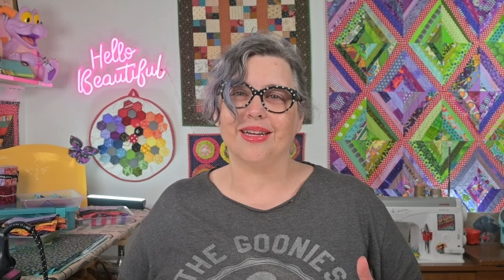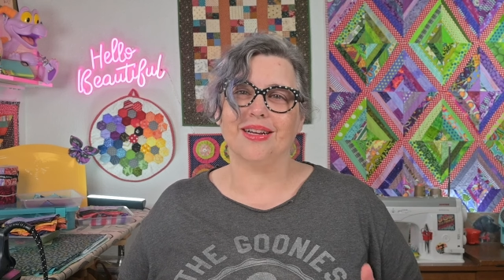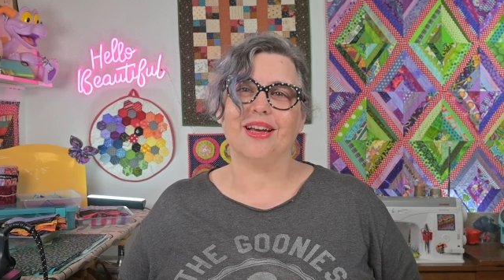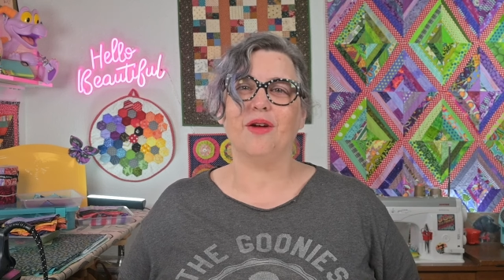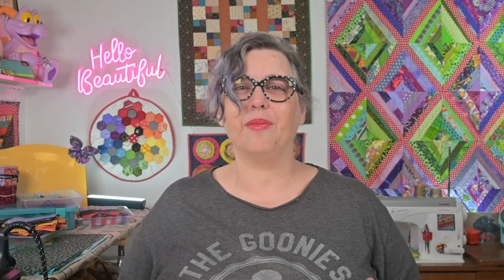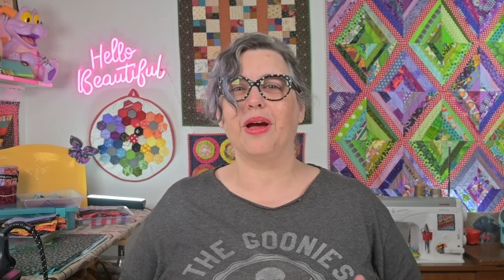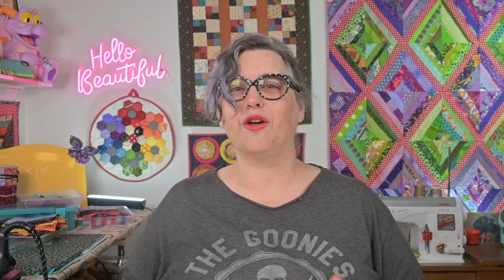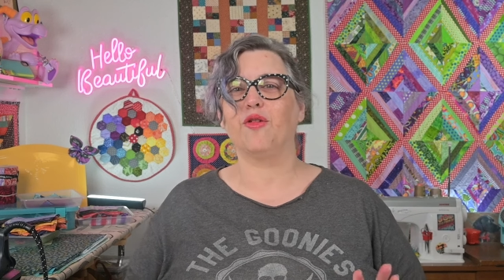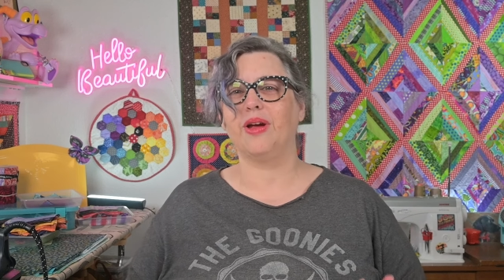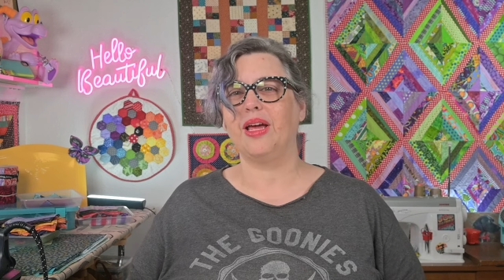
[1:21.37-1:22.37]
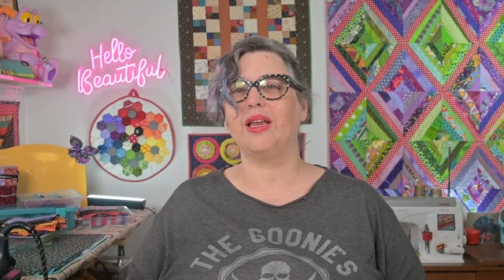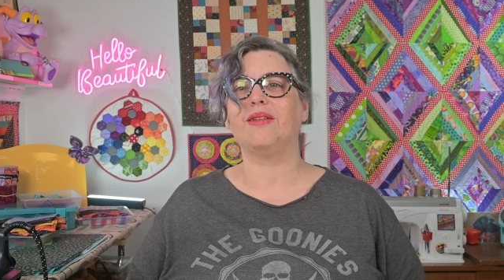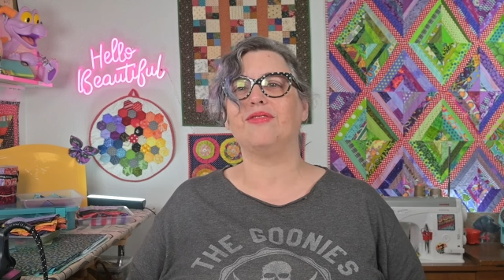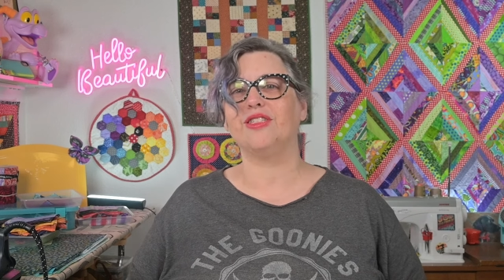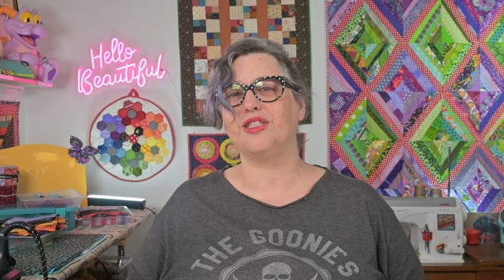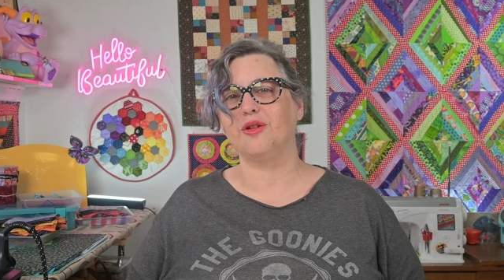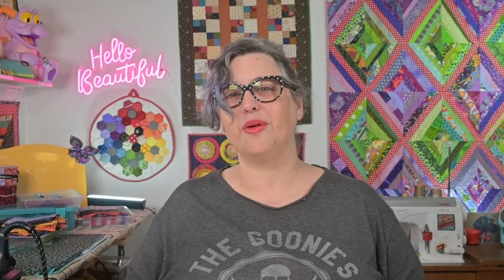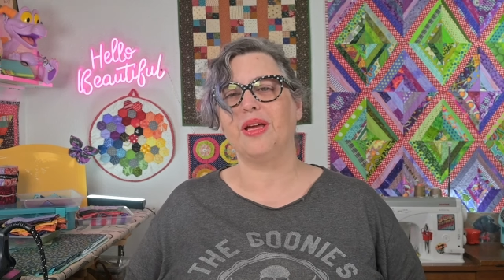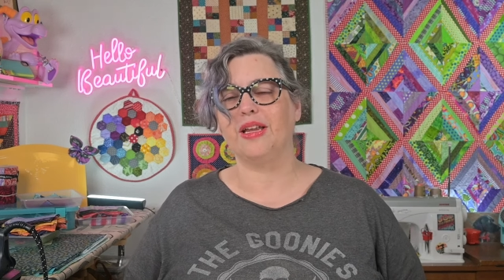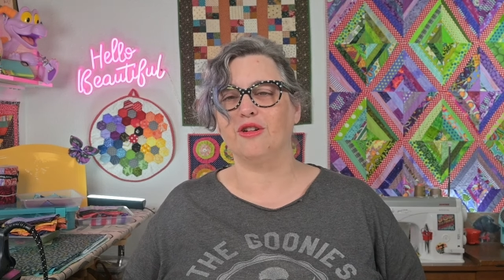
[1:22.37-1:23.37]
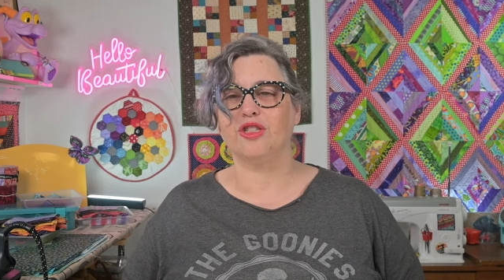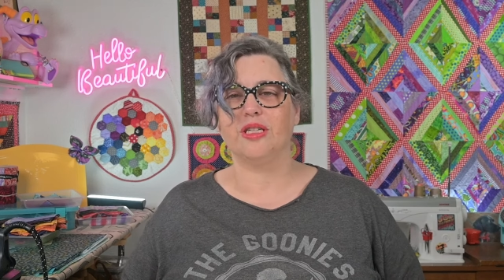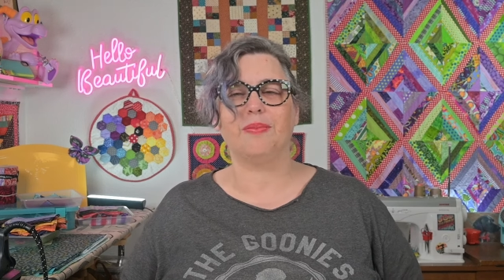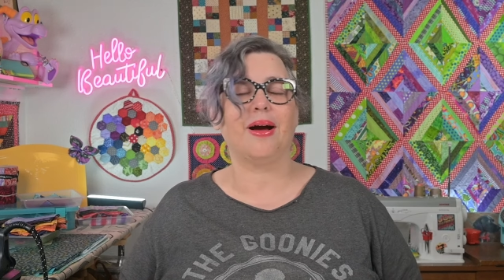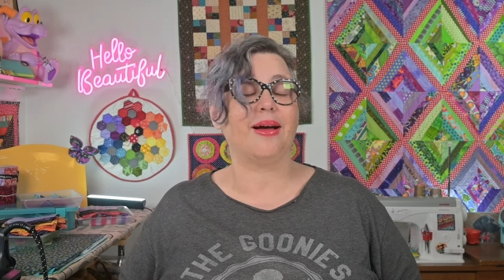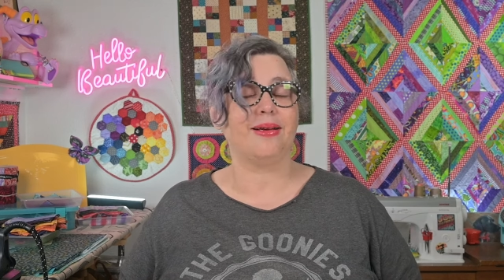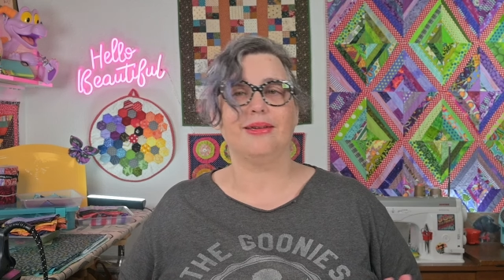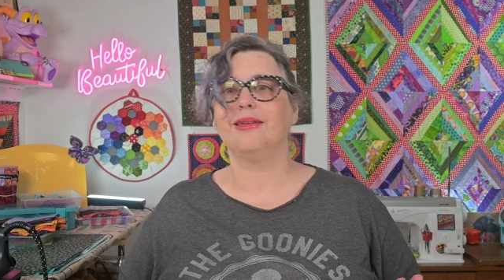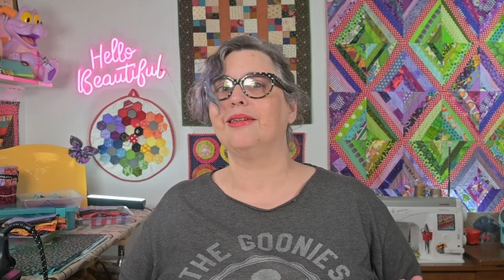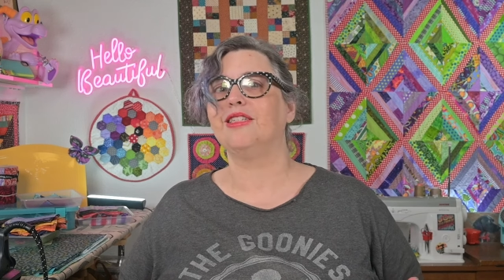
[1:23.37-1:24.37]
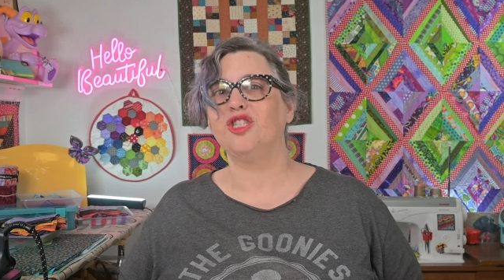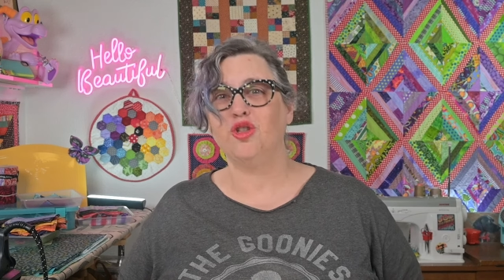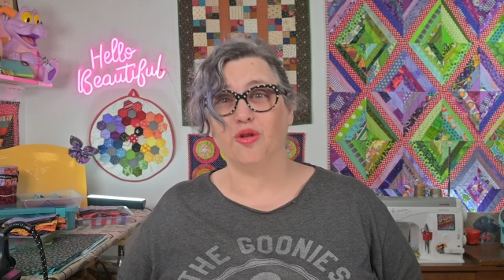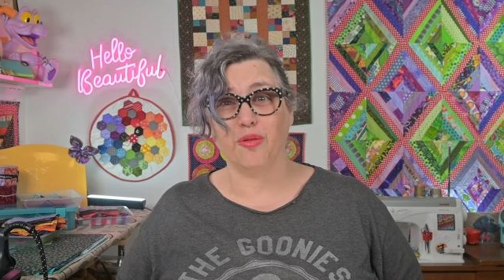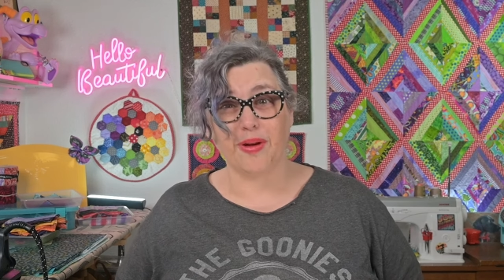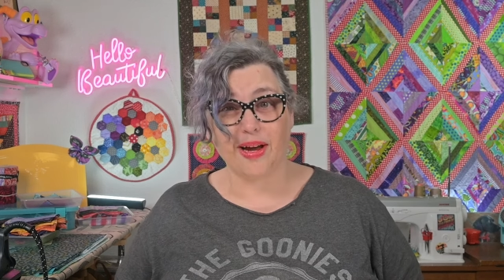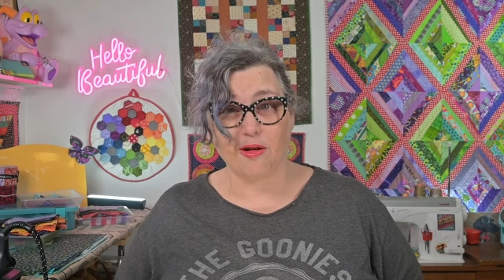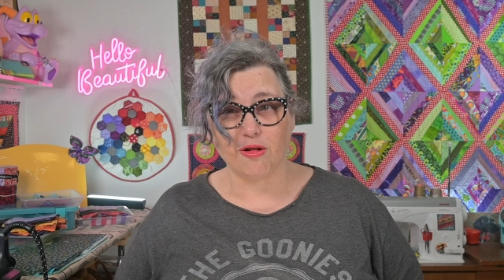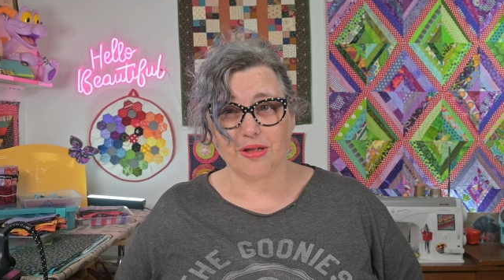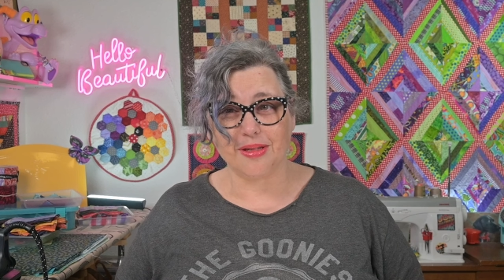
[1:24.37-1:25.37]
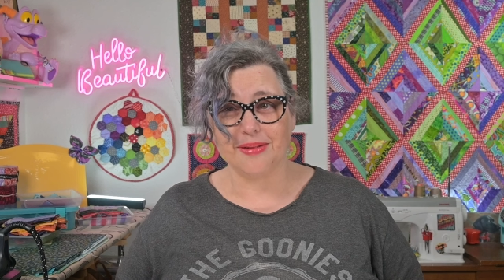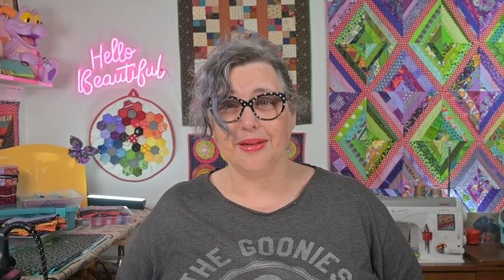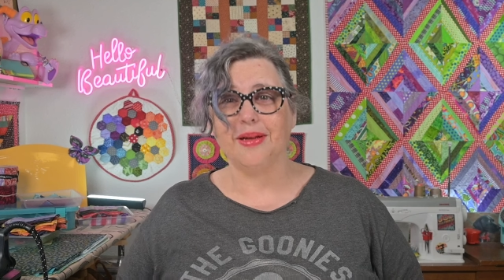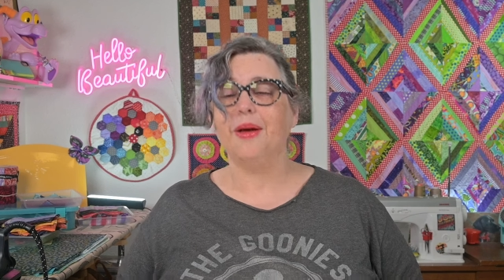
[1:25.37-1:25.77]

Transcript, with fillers: going to cut my creative and sewing energy by two or three hours.